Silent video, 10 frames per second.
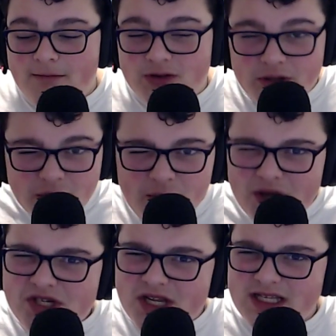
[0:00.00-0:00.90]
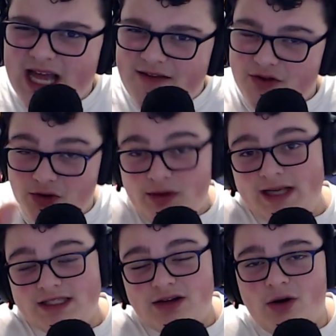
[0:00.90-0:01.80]
The only question is I have for you
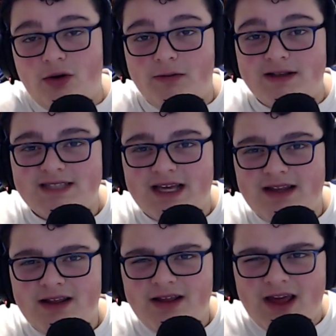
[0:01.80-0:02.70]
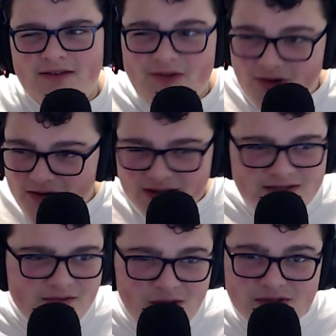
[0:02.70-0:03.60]
guys at home is that if all
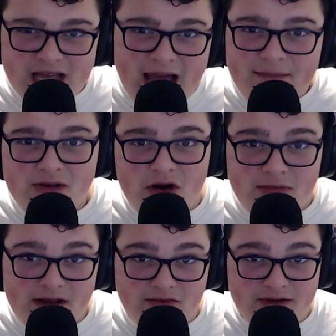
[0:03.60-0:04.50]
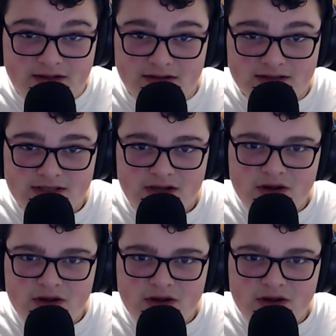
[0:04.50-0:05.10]
these views happen on my reels,